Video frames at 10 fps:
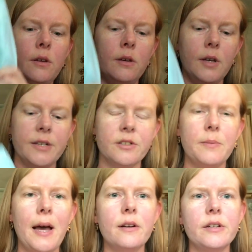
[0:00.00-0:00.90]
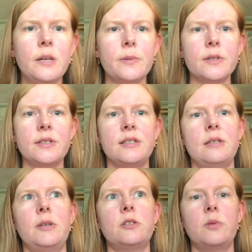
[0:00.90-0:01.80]
Yeah, so Pattern Keeper says
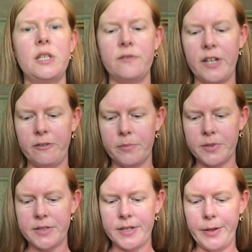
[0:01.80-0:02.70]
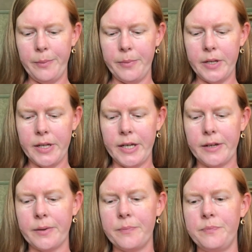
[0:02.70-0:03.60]
I'm at 25%, but like,
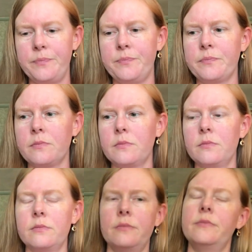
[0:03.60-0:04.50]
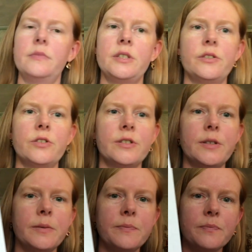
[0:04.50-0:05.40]
this is just
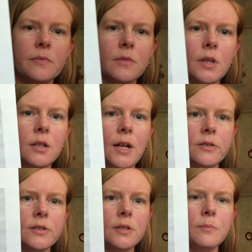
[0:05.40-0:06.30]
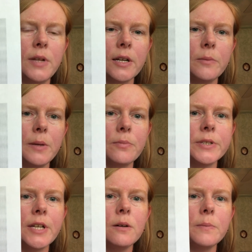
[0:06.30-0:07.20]
a lousy black and white
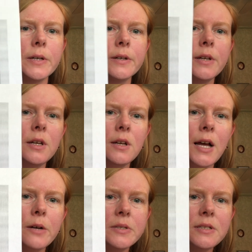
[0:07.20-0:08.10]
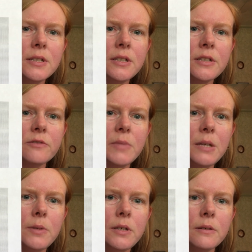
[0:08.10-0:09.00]
printout, but I was thinking of
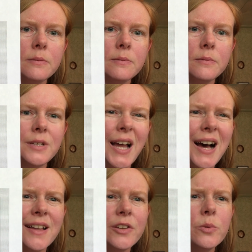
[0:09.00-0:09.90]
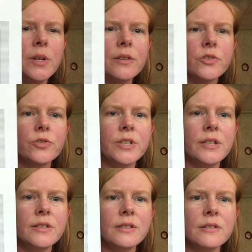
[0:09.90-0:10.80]
maybe not doing the
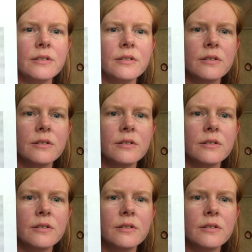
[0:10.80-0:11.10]
trees